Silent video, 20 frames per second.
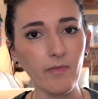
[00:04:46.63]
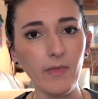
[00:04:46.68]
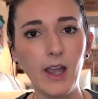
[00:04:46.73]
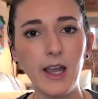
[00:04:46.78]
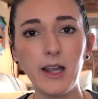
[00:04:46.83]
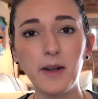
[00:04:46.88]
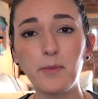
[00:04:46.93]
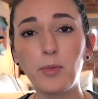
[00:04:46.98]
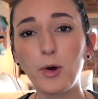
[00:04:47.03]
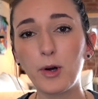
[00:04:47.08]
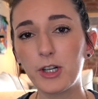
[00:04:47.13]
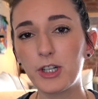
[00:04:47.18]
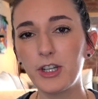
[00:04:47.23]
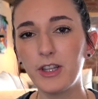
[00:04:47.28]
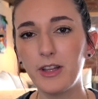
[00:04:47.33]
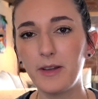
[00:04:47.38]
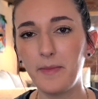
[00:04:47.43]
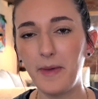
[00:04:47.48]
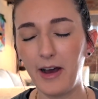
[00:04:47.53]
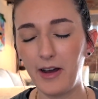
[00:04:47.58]
and
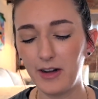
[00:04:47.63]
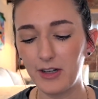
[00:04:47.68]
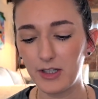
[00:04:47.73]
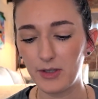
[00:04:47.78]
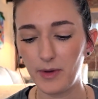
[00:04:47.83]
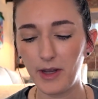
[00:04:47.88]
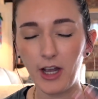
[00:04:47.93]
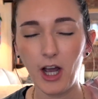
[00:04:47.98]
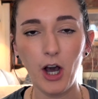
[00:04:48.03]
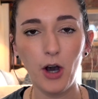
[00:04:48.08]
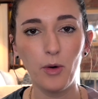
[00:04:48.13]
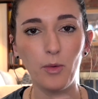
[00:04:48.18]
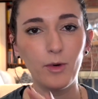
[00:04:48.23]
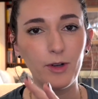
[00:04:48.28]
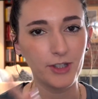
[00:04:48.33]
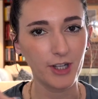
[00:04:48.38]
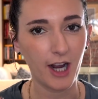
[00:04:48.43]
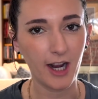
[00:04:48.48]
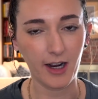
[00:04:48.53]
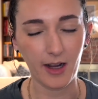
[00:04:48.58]
portion them out as we go.
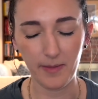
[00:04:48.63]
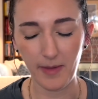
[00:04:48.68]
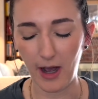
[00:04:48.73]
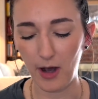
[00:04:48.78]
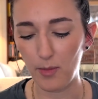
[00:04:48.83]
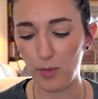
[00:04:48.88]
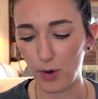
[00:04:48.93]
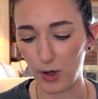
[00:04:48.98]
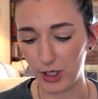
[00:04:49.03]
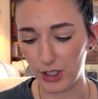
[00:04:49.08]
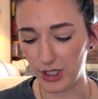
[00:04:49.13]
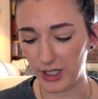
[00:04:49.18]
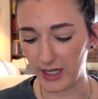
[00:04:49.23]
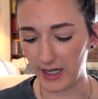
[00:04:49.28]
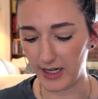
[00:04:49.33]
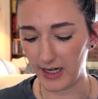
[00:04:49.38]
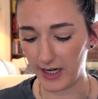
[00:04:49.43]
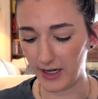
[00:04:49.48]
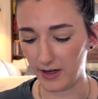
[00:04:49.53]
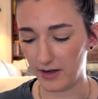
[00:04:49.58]
We'll talk about
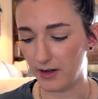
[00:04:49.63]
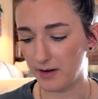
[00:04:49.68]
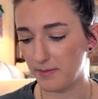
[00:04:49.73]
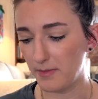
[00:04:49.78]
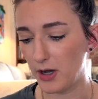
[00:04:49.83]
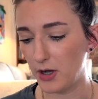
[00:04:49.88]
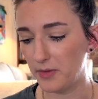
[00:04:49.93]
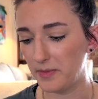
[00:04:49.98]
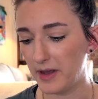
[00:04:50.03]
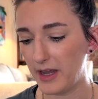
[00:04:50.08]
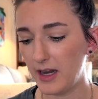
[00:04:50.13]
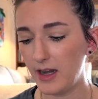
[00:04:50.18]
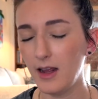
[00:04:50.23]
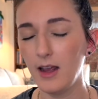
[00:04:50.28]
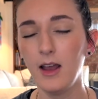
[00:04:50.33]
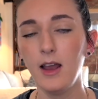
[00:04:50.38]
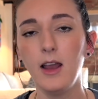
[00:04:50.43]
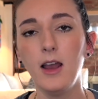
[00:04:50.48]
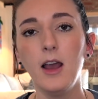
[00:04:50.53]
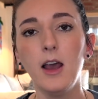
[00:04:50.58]
portioning here in a moment.
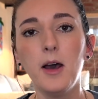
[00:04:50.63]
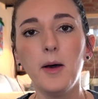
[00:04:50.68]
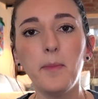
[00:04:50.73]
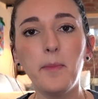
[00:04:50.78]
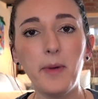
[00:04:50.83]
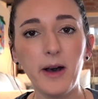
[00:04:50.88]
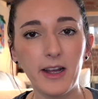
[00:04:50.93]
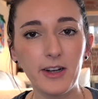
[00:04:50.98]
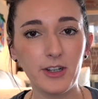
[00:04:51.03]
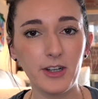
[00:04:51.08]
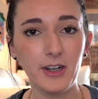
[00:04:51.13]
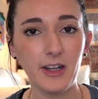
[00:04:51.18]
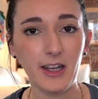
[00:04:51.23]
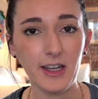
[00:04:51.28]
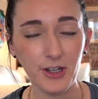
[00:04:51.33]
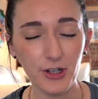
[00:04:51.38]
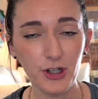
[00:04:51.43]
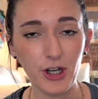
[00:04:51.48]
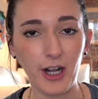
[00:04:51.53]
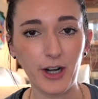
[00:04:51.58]
But
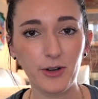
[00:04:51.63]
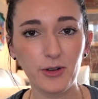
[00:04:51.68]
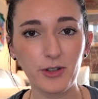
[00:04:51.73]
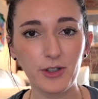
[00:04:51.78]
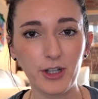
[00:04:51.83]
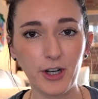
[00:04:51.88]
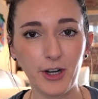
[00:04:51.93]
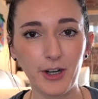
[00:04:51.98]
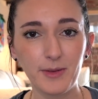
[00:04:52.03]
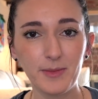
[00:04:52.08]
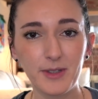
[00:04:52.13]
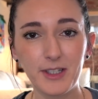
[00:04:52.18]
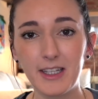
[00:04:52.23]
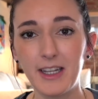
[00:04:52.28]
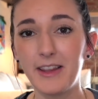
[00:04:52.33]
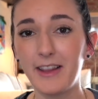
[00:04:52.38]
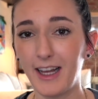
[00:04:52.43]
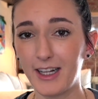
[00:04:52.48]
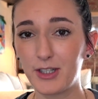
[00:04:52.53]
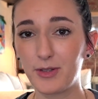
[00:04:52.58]
in general terms,
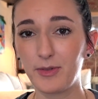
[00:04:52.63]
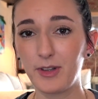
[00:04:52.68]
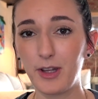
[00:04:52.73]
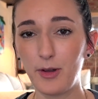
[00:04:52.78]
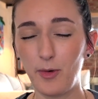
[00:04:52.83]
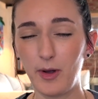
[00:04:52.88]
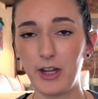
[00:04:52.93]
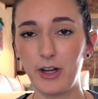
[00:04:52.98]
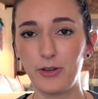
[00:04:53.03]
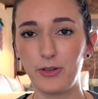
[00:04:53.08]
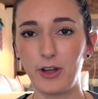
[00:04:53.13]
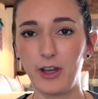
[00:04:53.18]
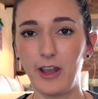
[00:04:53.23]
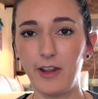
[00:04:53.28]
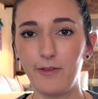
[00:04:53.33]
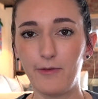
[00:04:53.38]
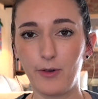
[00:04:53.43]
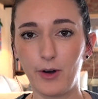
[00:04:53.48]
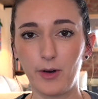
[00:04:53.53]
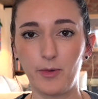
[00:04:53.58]
that's really what you're
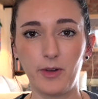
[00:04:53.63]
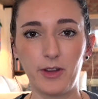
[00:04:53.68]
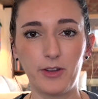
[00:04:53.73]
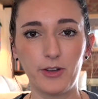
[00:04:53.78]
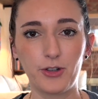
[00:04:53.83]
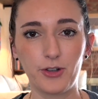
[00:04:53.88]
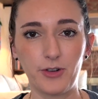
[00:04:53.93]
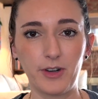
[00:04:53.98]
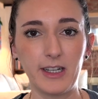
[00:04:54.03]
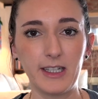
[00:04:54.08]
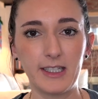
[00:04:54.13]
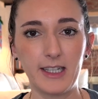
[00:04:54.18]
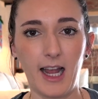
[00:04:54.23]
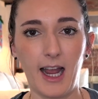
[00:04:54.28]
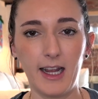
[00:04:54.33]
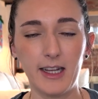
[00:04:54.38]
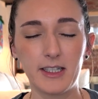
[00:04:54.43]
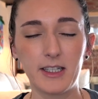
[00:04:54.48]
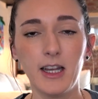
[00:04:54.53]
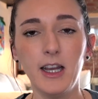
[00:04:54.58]
looking for with a treat
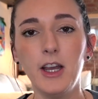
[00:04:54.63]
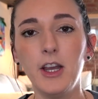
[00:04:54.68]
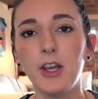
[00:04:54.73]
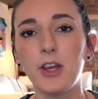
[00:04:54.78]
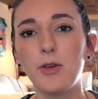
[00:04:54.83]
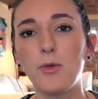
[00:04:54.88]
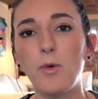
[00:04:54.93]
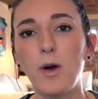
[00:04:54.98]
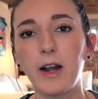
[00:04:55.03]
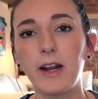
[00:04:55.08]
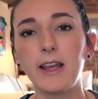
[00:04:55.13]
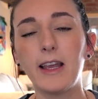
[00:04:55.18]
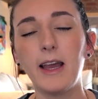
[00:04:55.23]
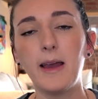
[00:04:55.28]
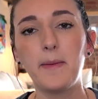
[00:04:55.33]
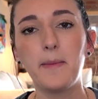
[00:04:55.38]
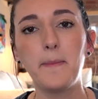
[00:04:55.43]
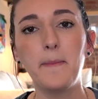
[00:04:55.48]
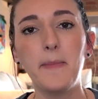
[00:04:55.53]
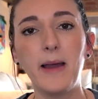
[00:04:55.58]
size. You want to
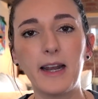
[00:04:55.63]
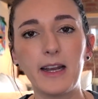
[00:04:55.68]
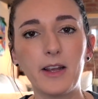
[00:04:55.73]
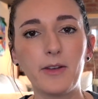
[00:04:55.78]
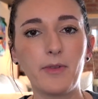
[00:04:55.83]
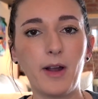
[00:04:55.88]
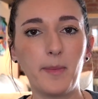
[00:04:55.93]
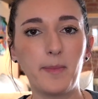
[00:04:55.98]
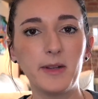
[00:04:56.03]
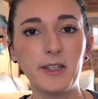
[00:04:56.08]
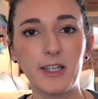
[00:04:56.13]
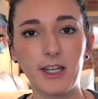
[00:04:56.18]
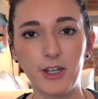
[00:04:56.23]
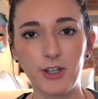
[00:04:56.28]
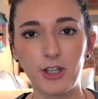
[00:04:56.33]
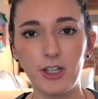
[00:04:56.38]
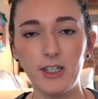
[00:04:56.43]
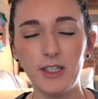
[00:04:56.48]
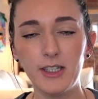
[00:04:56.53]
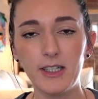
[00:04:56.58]
get many
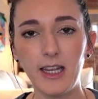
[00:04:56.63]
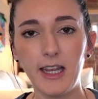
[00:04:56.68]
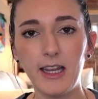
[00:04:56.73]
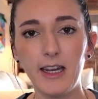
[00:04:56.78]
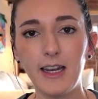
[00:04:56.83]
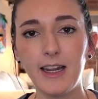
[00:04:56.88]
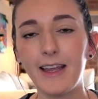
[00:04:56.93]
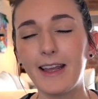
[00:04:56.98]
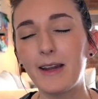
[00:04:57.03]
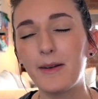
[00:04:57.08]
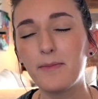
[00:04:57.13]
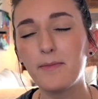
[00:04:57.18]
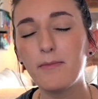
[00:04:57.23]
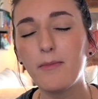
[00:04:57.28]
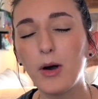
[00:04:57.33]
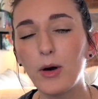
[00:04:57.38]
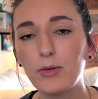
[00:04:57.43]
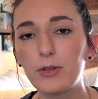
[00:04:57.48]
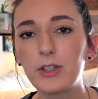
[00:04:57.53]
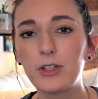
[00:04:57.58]
repetitions in
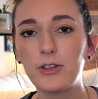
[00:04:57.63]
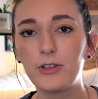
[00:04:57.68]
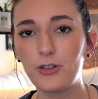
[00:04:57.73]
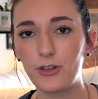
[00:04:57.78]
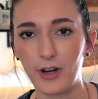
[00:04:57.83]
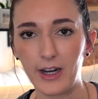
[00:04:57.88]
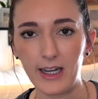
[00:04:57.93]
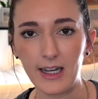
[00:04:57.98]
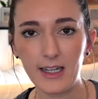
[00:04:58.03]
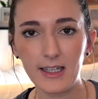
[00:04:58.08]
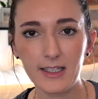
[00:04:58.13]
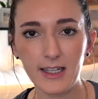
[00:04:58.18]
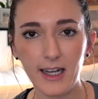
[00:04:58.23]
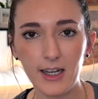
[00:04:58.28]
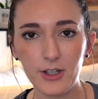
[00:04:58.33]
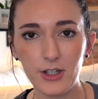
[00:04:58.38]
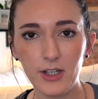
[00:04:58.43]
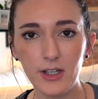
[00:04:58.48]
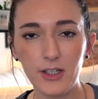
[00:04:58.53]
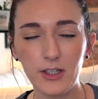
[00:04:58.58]
most training
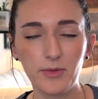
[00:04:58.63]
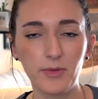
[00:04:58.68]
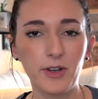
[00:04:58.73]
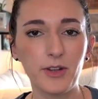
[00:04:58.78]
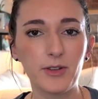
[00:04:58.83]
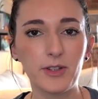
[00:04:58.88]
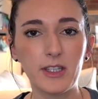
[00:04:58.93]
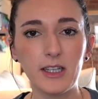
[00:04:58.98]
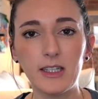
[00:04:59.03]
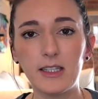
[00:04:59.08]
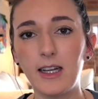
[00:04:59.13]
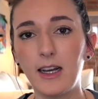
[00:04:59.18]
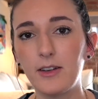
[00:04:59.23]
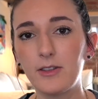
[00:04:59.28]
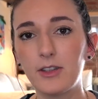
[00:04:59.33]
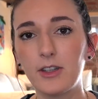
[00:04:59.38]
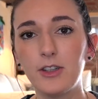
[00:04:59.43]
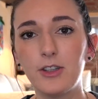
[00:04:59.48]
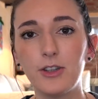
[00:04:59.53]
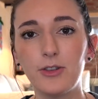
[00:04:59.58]
sessions. When you sit
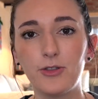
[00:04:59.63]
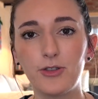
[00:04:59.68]
down to do